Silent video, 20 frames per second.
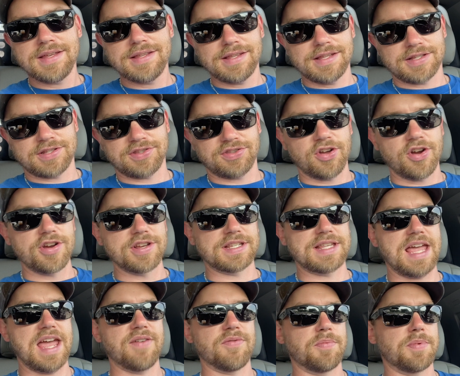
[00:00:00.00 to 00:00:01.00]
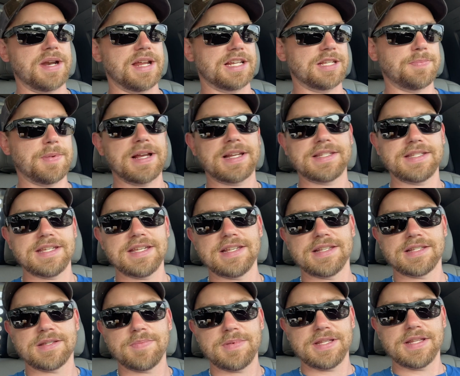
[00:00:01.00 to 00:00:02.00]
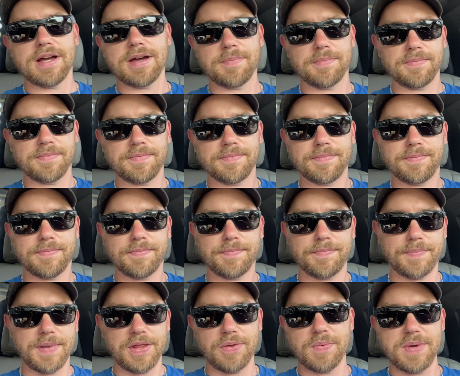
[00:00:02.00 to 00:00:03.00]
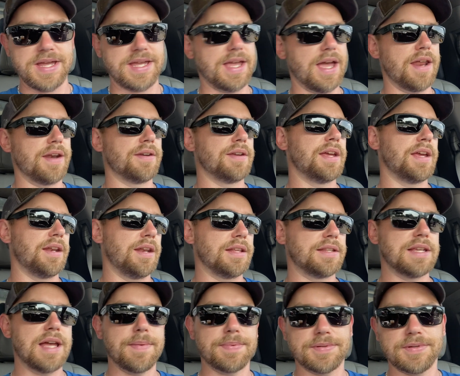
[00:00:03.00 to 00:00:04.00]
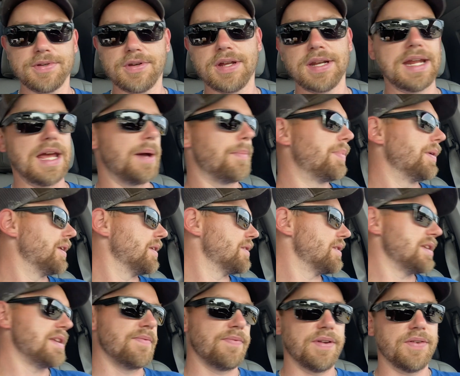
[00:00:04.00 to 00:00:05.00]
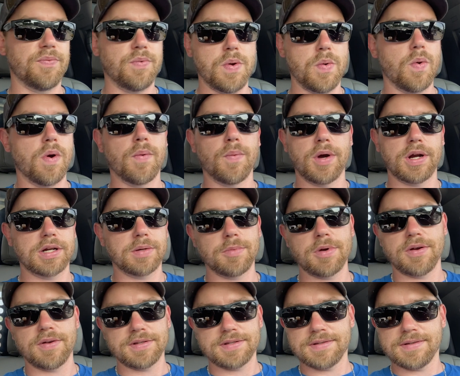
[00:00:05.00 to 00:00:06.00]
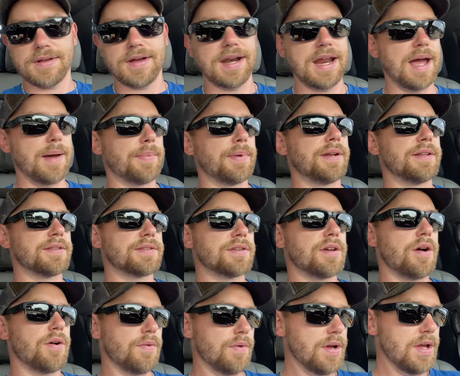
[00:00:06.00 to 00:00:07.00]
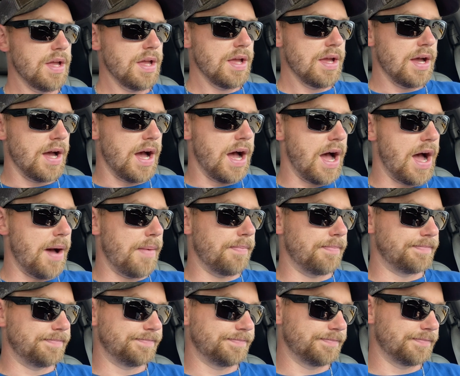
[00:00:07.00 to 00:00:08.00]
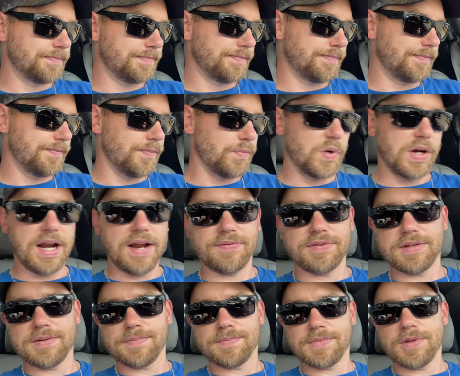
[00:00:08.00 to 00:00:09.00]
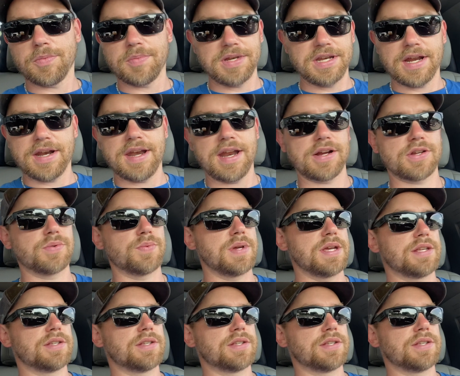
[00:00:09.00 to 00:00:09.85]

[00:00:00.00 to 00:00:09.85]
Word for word: it's Thursday. Everybody expects these to be done by the weekend, and it's absolutely not happening. Even if we were working tomorrow, it's not happening. So. Um, we're gonna have to they'll be done next week